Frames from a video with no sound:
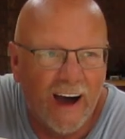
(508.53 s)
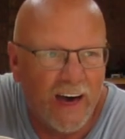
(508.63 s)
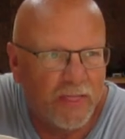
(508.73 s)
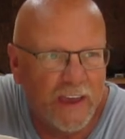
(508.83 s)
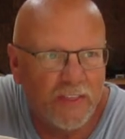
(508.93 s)

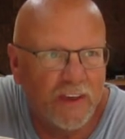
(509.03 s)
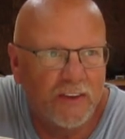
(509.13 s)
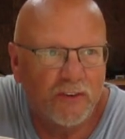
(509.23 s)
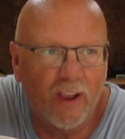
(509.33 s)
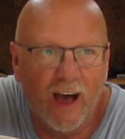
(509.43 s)
I think
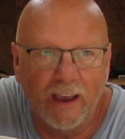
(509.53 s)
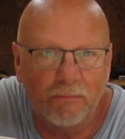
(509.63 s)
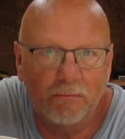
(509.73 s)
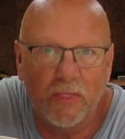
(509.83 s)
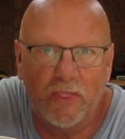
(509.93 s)
these are like
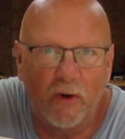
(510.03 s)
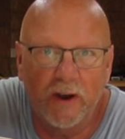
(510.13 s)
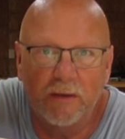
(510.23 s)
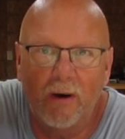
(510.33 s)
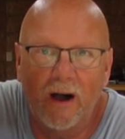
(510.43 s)

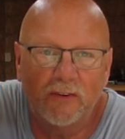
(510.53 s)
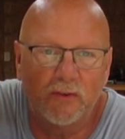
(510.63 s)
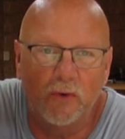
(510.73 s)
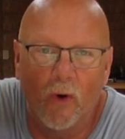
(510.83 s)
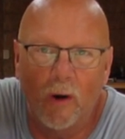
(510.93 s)
30
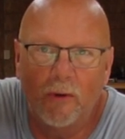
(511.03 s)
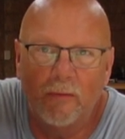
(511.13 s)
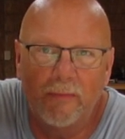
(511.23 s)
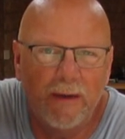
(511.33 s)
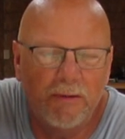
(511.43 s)
bucks
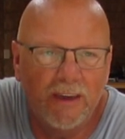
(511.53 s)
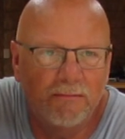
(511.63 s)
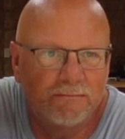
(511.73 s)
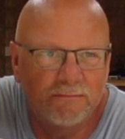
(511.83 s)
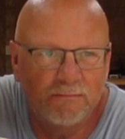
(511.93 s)
normal,
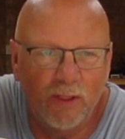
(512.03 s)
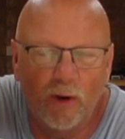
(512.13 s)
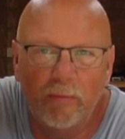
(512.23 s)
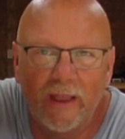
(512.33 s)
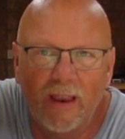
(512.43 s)
maybe a
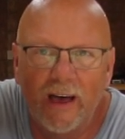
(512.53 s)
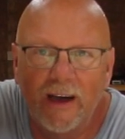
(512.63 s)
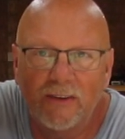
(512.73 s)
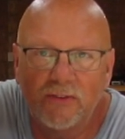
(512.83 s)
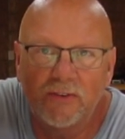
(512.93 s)
little bit
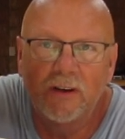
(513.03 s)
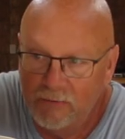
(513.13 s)
less.